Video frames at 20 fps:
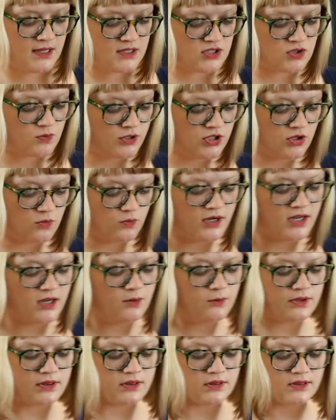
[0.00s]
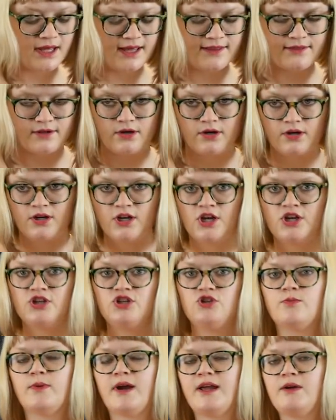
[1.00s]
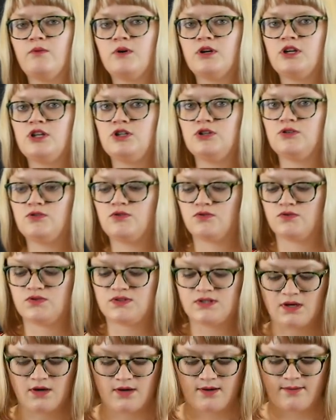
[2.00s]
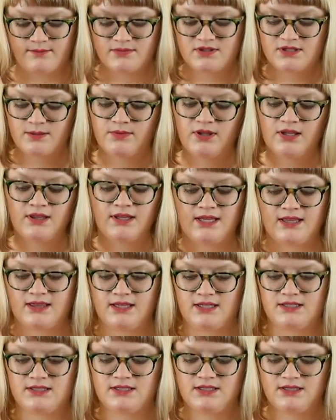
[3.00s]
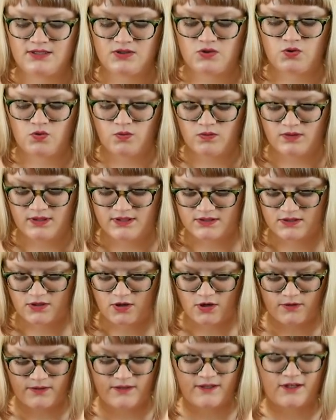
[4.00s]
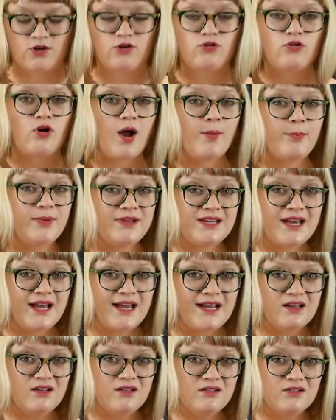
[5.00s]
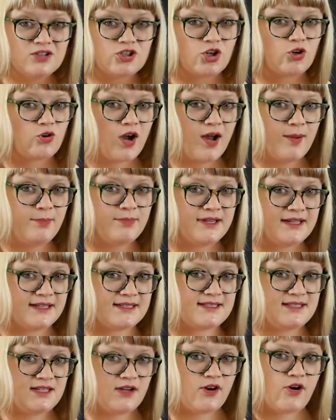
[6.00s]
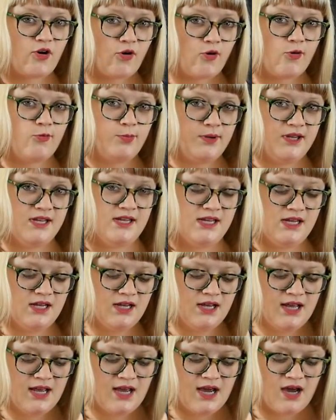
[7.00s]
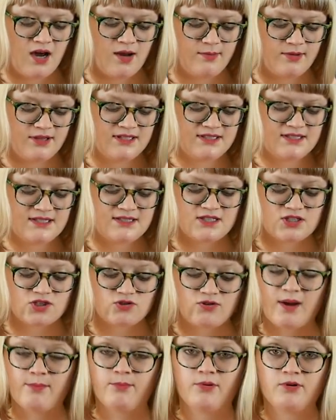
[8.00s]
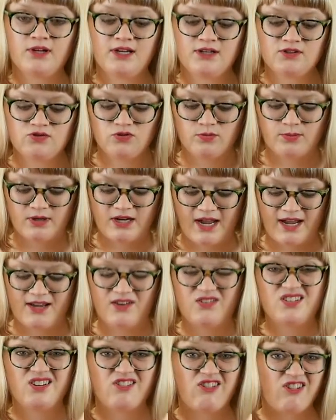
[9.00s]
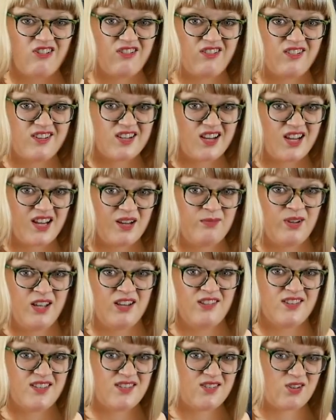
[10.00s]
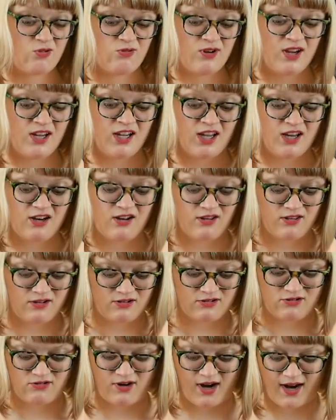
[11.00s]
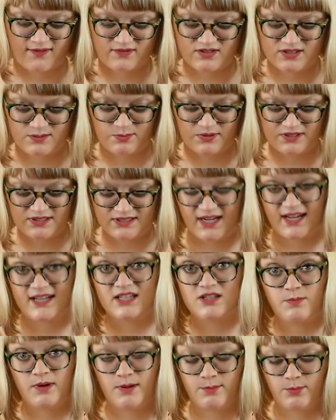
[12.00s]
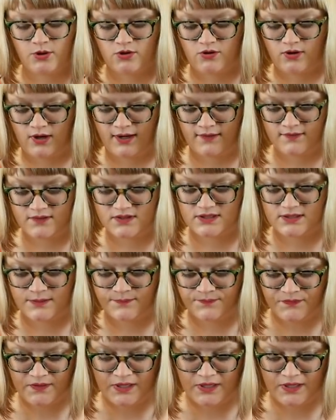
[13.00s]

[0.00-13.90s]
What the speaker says: So when you're working with leather, you might want to use something like this. This tool is called the Crop-A-Dial, crop like C-R-O-P, and this is a scrapbooking tool, but I use it all the time in sewing and other crafts besides paper crafts.